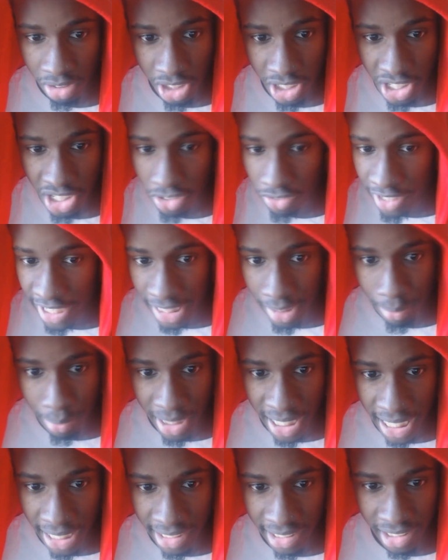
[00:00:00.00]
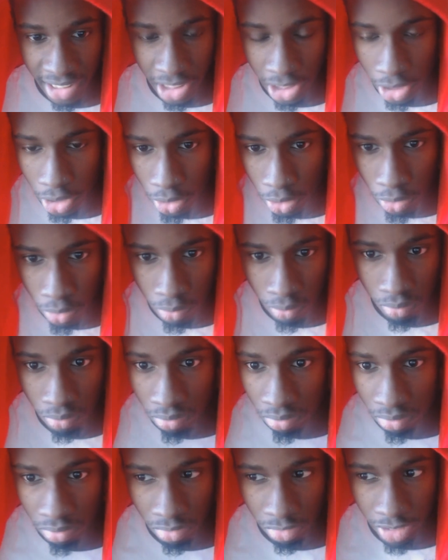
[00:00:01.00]
just a random pilot, no
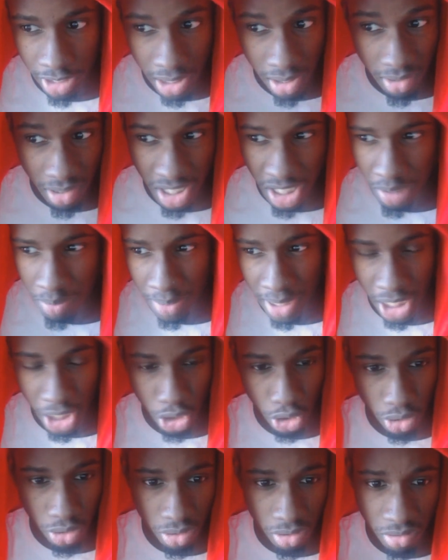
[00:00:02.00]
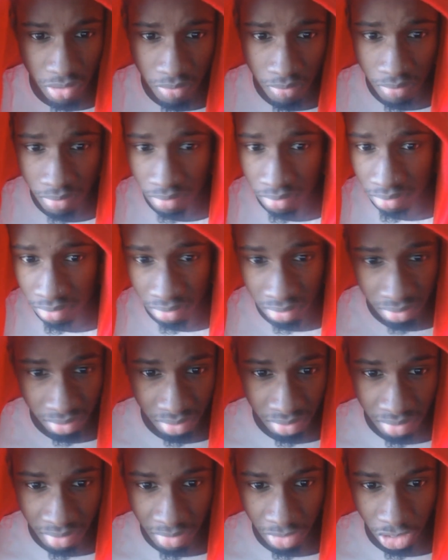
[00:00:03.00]
real special
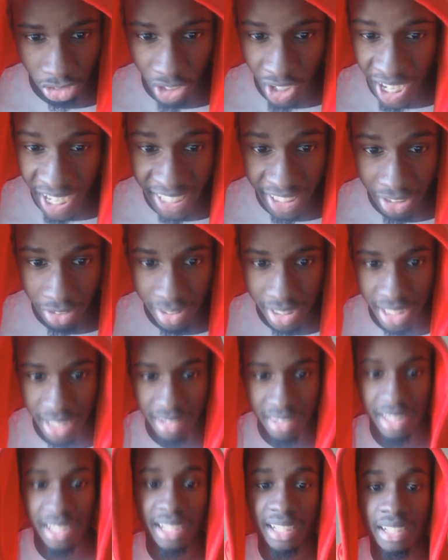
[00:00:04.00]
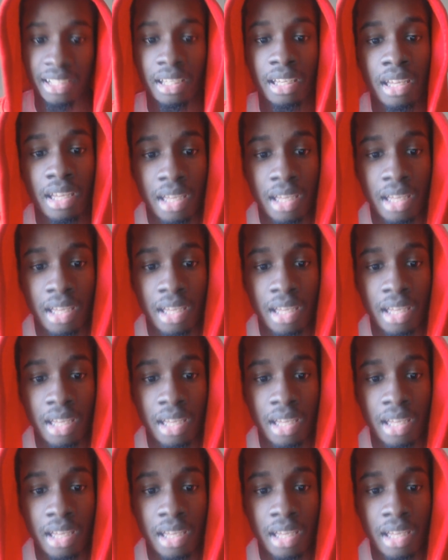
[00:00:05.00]
rank or anything,